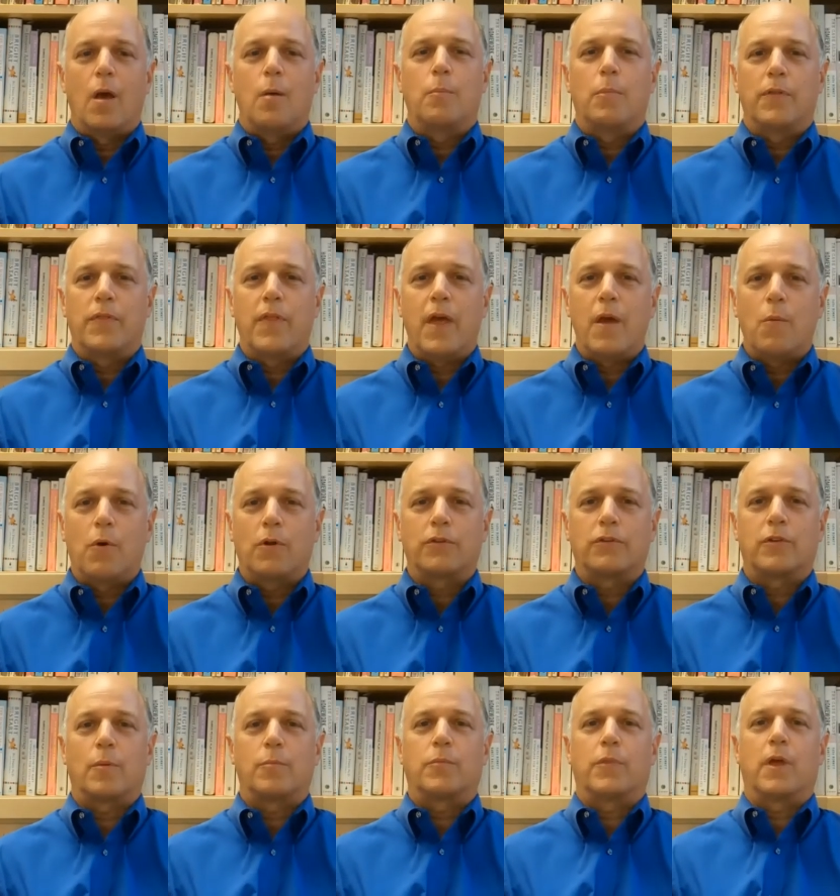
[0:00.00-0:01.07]
But they want
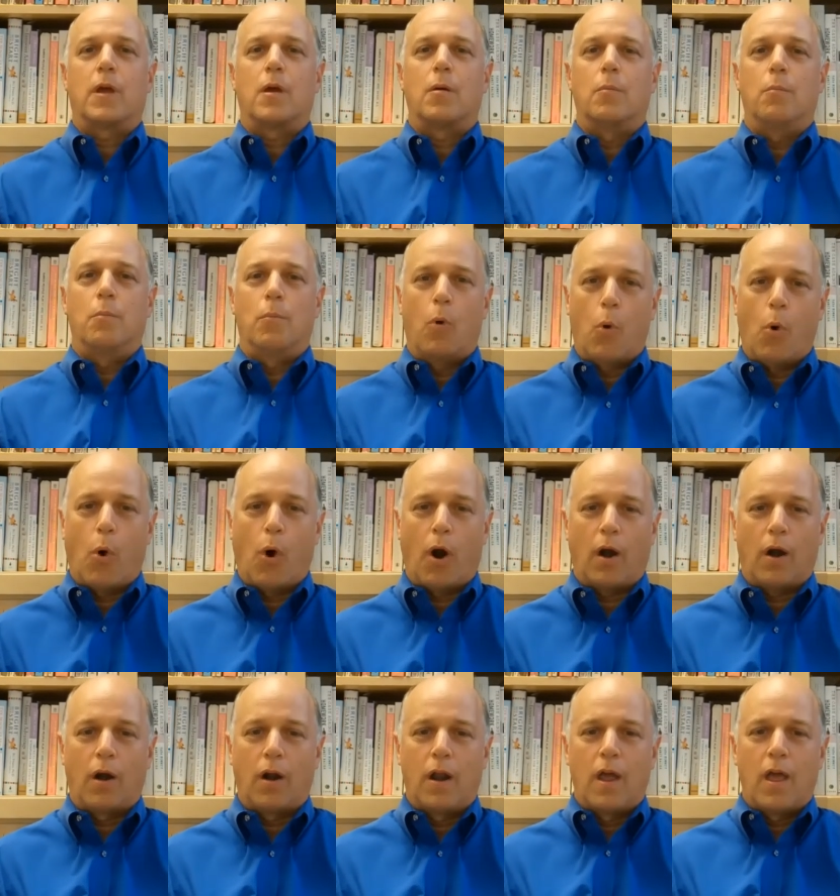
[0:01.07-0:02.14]
something more.
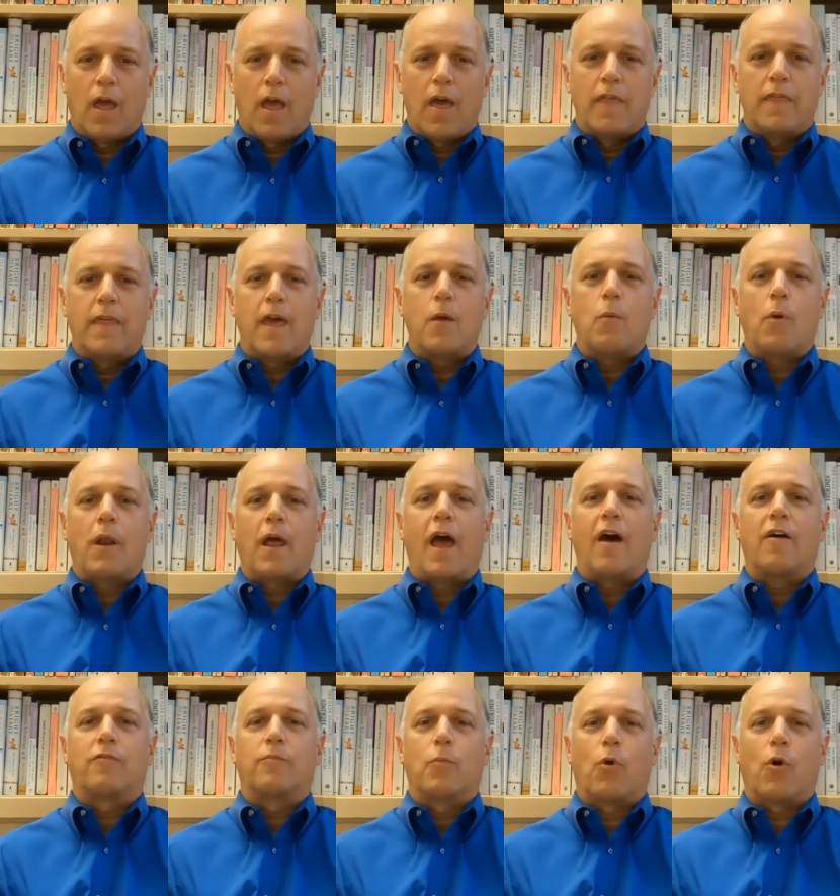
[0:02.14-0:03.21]
They want to
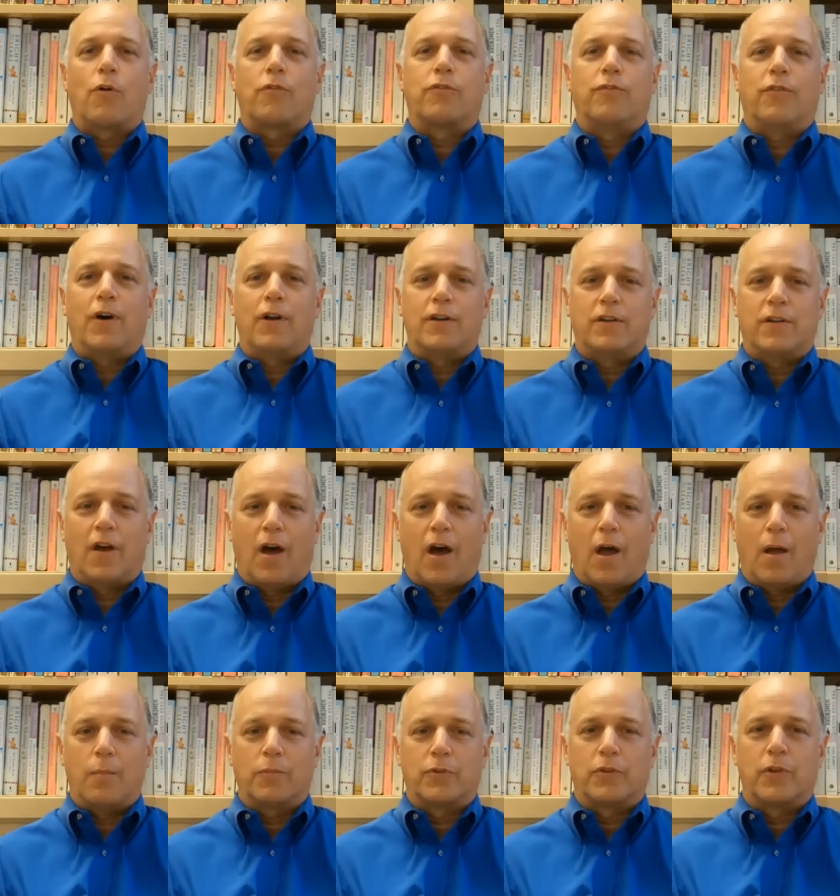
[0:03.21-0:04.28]
have more fun
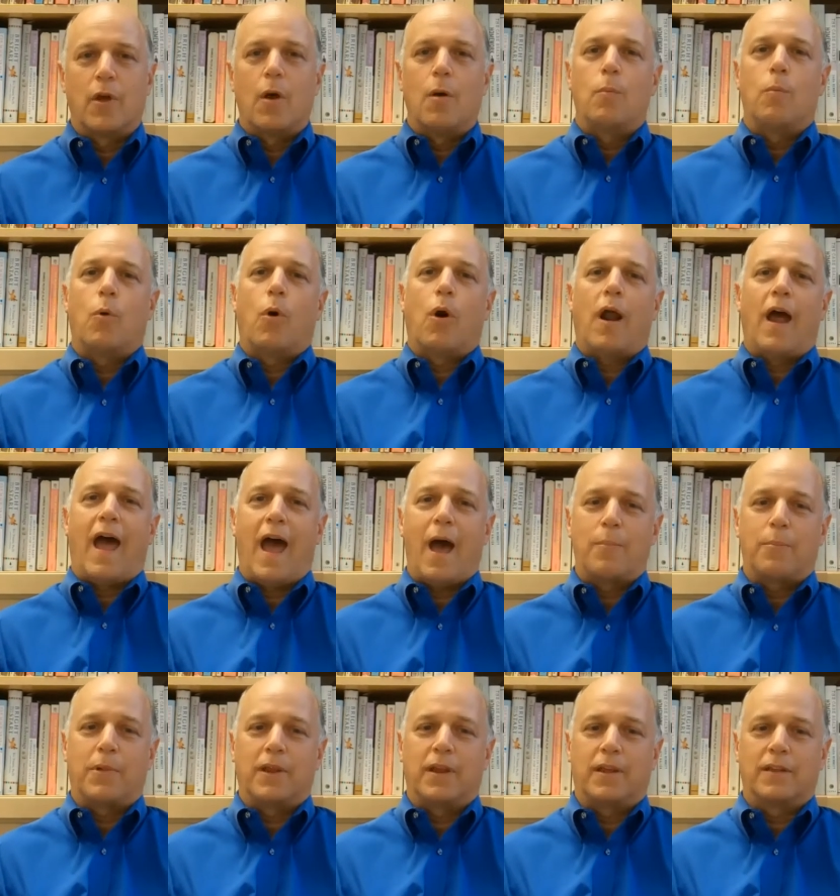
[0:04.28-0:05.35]
times, more
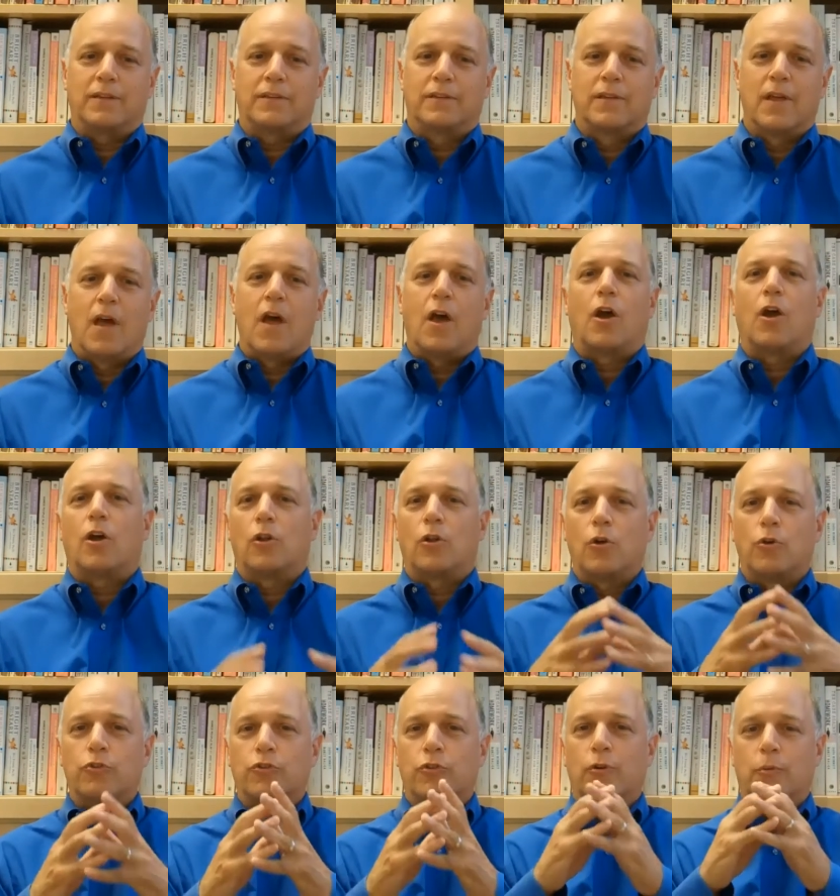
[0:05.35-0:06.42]
happiness,
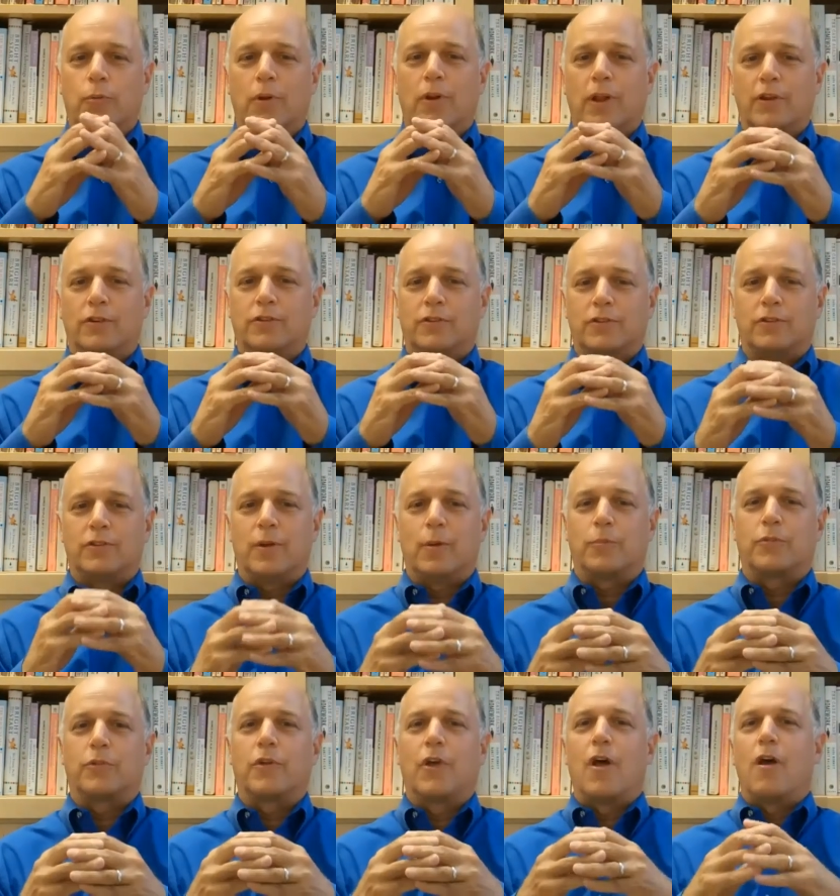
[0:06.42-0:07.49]
closer
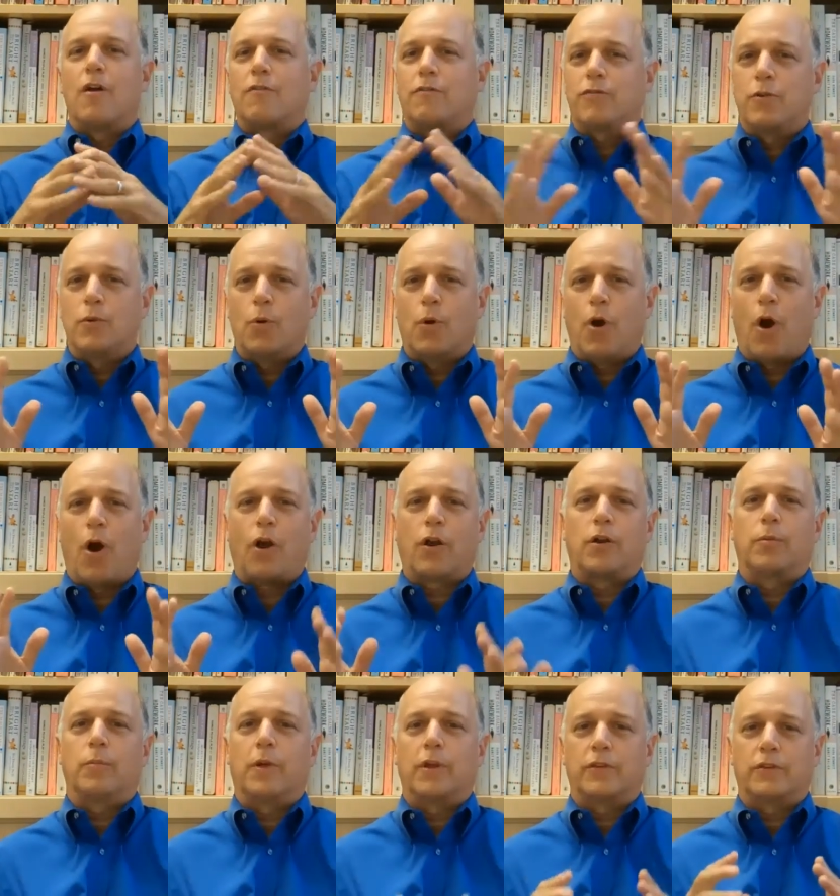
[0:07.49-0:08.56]
relationships, fewer
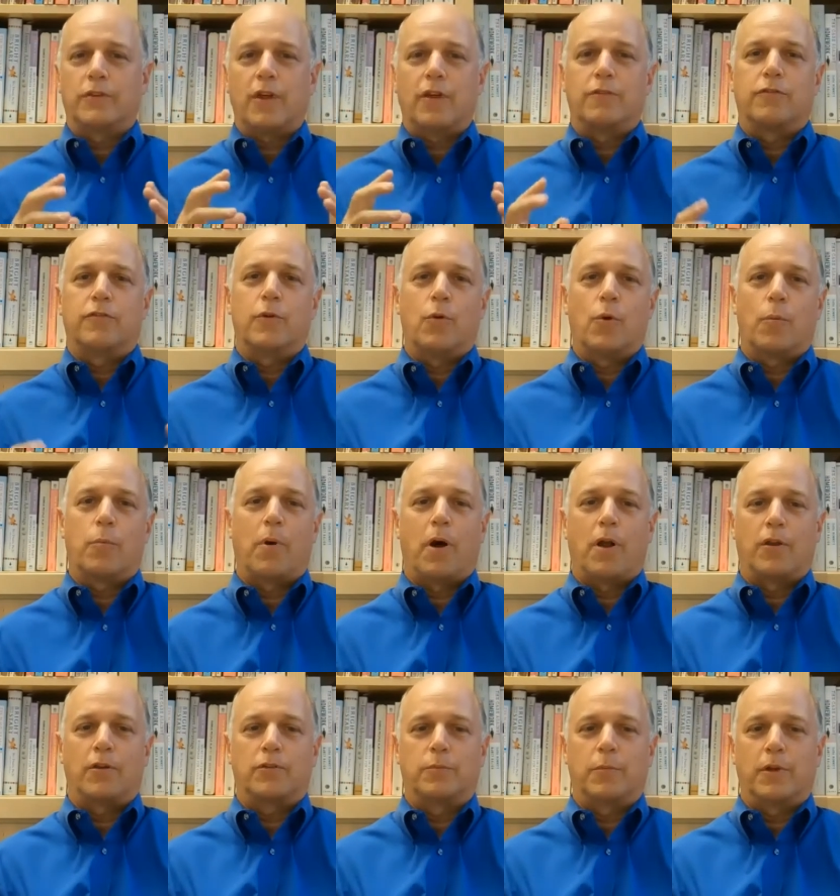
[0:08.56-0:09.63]
arguments, and fewer
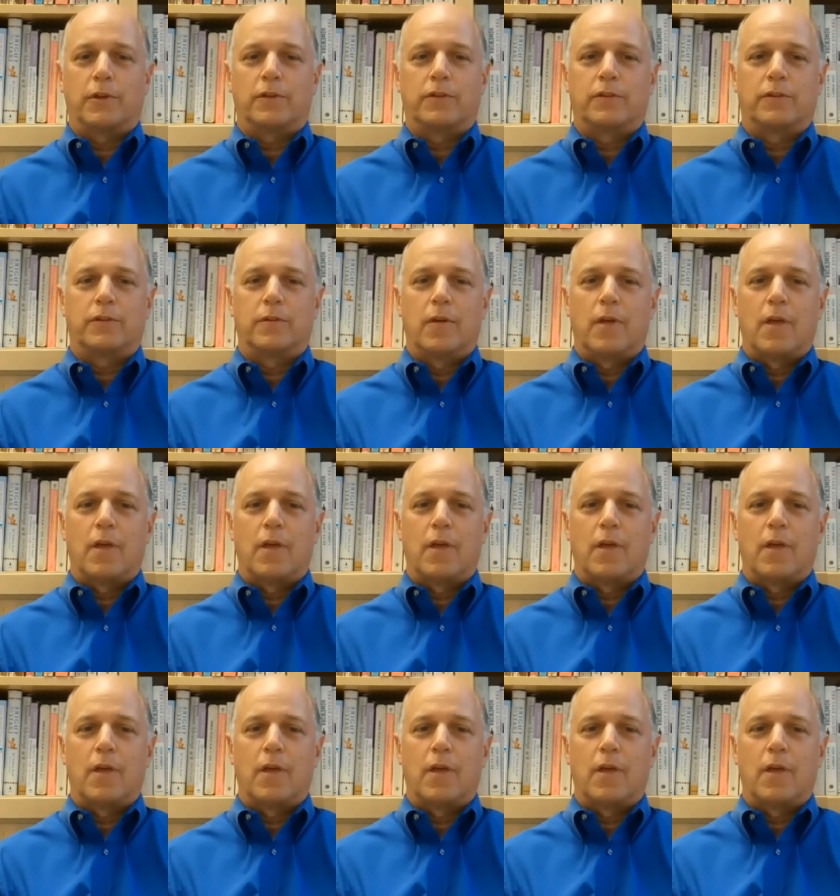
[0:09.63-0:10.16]
punishments.